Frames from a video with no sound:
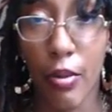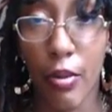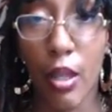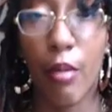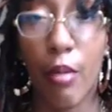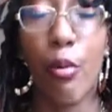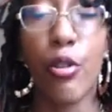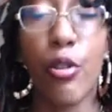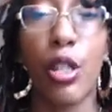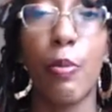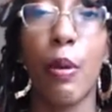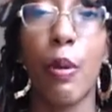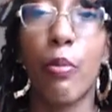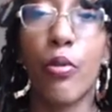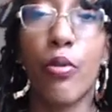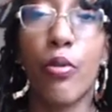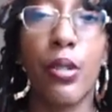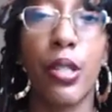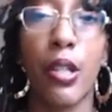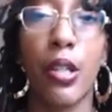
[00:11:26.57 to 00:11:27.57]
Now, most of the
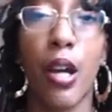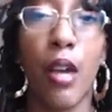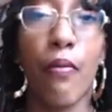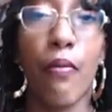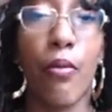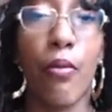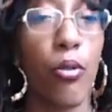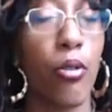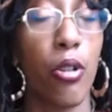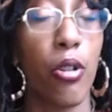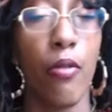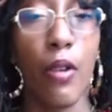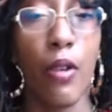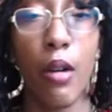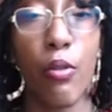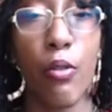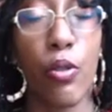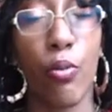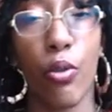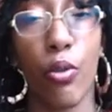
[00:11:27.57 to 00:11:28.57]
people who are dying from
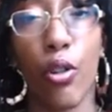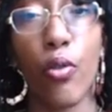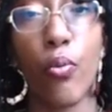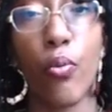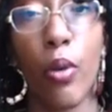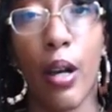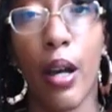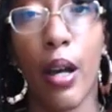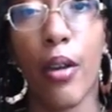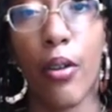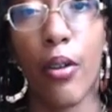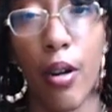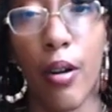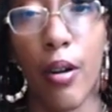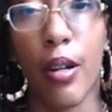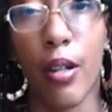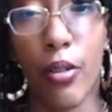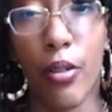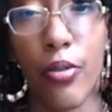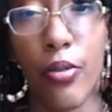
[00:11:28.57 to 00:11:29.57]
coronavirus worldwide are
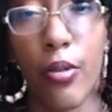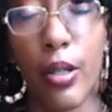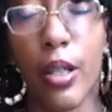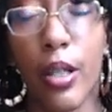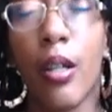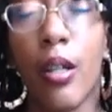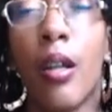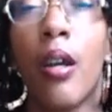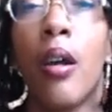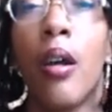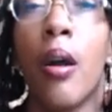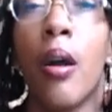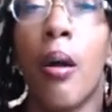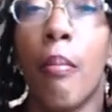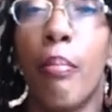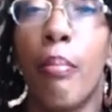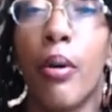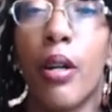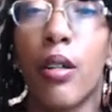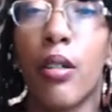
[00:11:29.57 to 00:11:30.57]
elderly,
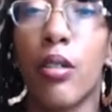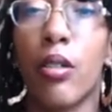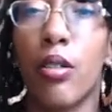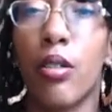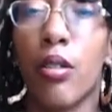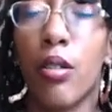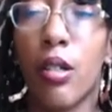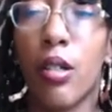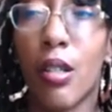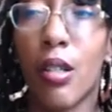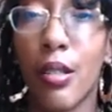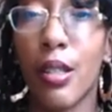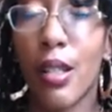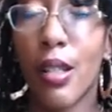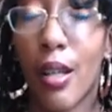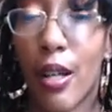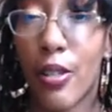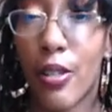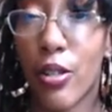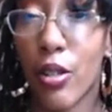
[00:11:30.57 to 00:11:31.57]
but Italy
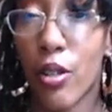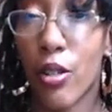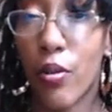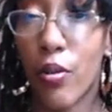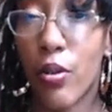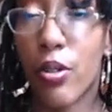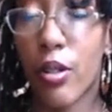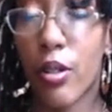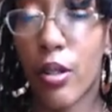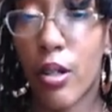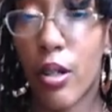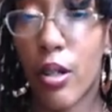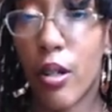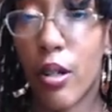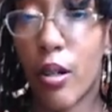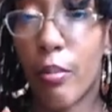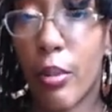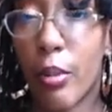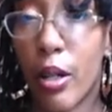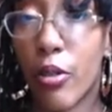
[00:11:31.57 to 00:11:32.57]
has a huge
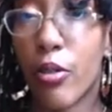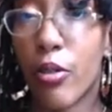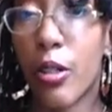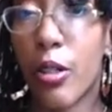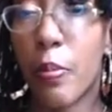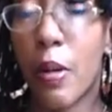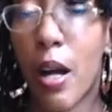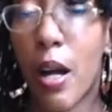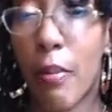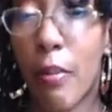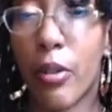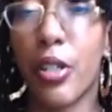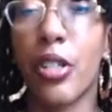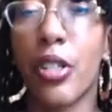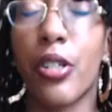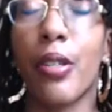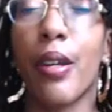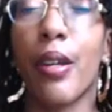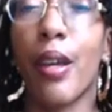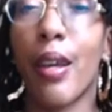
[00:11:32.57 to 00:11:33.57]
um, elderly
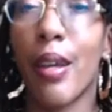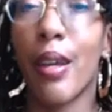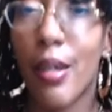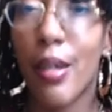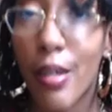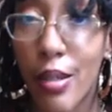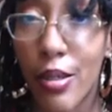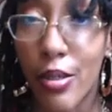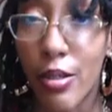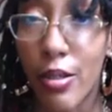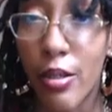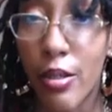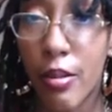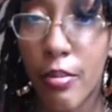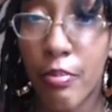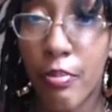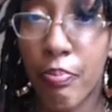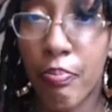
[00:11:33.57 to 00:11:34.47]
population and